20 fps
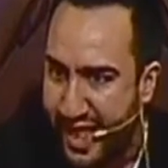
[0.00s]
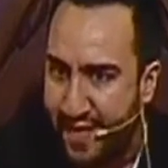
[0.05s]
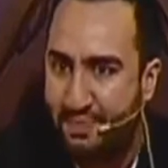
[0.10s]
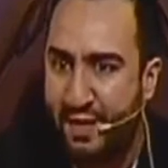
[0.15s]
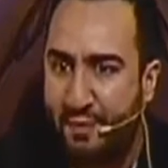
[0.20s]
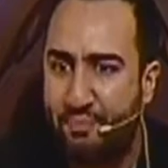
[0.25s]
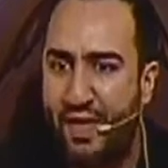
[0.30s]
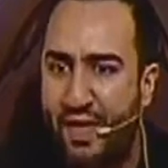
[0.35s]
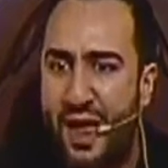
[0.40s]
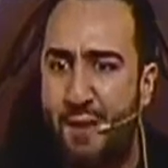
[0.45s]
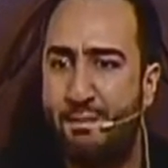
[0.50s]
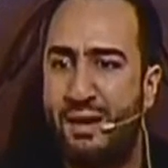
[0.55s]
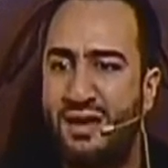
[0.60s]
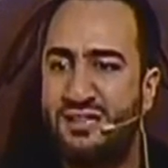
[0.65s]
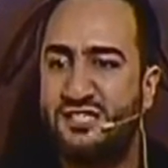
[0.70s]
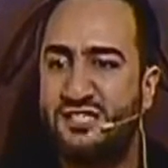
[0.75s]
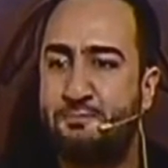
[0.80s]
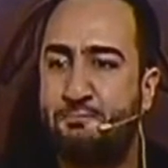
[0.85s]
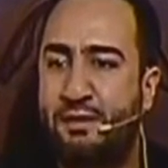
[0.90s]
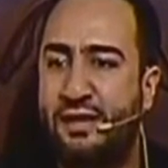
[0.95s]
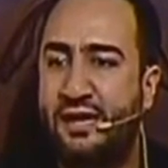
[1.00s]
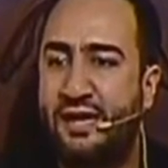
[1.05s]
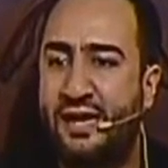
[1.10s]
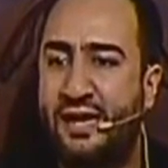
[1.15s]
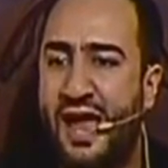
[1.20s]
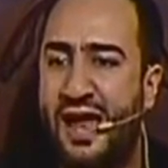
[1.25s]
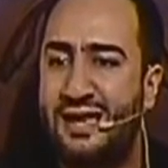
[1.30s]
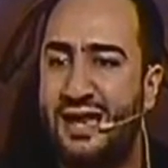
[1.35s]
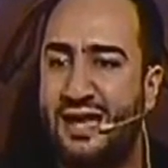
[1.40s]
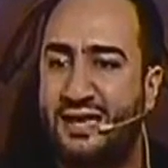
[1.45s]
that there must
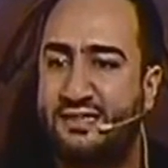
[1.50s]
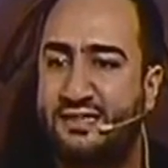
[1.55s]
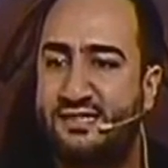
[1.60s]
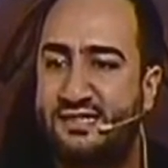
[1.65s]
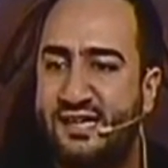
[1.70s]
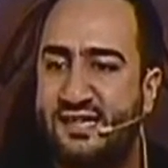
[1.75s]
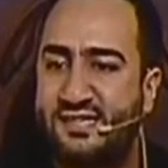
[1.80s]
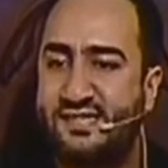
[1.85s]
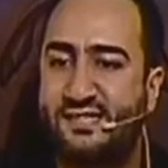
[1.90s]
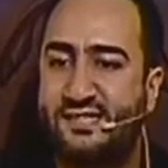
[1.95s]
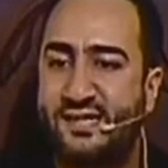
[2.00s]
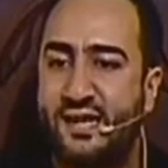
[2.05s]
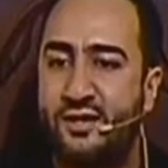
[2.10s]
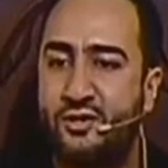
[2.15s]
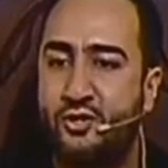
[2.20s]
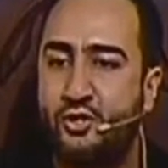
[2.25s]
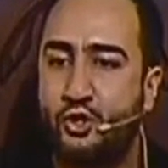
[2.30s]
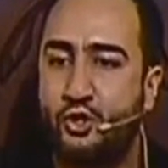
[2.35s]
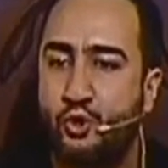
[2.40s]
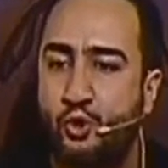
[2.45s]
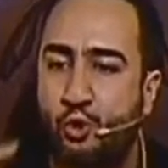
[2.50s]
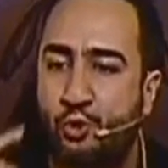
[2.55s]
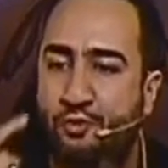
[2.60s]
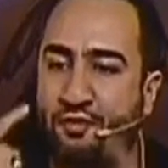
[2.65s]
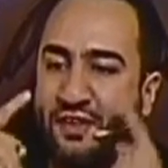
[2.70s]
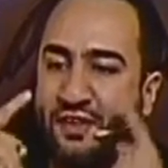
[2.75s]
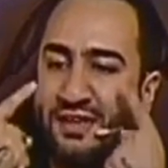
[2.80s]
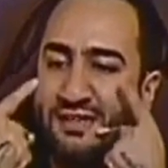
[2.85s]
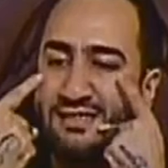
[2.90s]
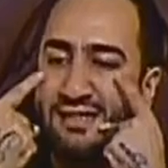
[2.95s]
be an existent who
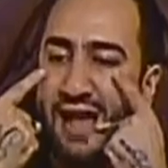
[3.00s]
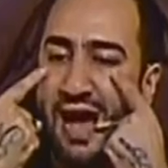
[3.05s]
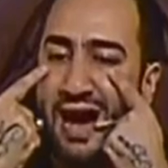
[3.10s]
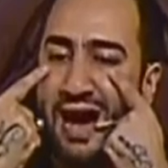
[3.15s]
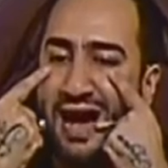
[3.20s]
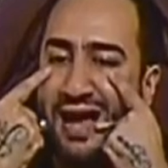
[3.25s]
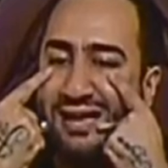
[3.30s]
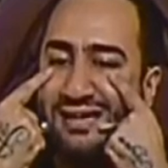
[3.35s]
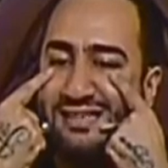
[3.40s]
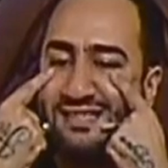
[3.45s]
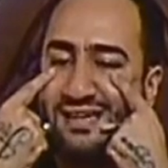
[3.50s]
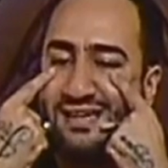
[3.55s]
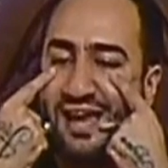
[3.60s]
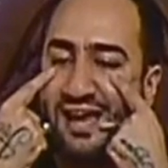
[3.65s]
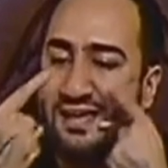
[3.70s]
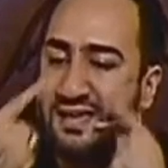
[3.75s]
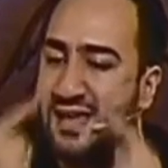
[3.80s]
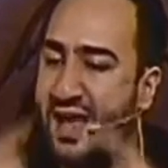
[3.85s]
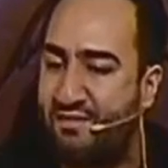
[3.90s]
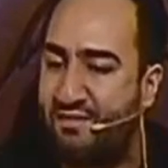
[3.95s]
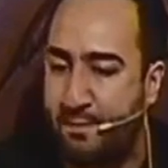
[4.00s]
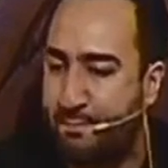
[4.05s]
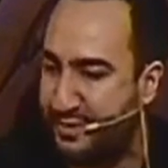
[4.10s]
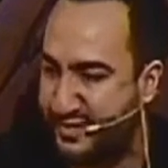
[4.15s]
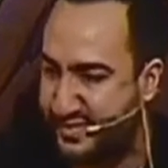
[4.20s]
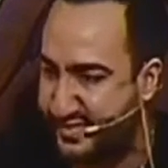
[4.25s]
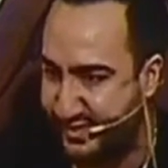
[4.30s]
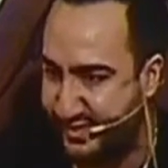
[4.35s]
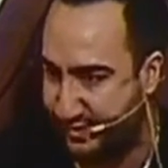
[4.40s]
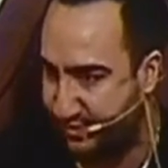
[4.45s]
these eyes can never
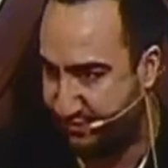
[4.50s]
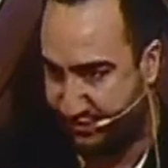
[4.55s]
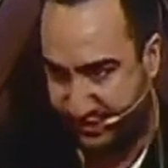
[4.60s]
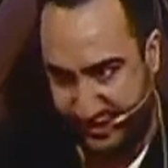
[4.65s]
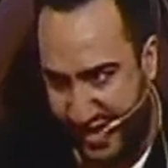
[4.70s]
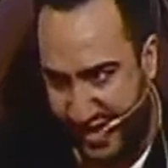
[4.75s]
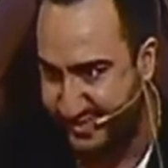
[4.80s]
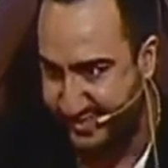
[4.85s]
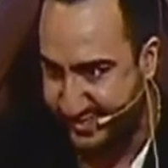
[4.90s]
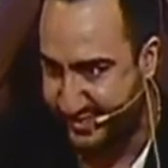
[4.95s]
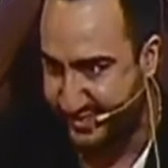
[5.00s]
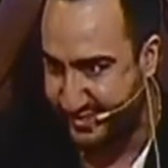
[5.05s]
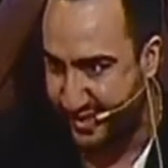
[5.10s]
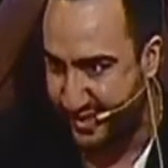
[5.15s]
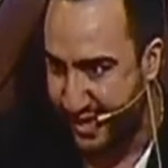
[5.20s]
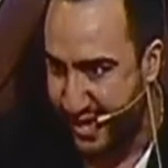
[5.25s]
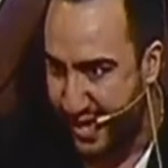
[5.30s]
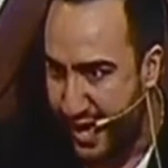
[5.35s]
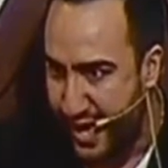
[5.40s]
perceive. Yes?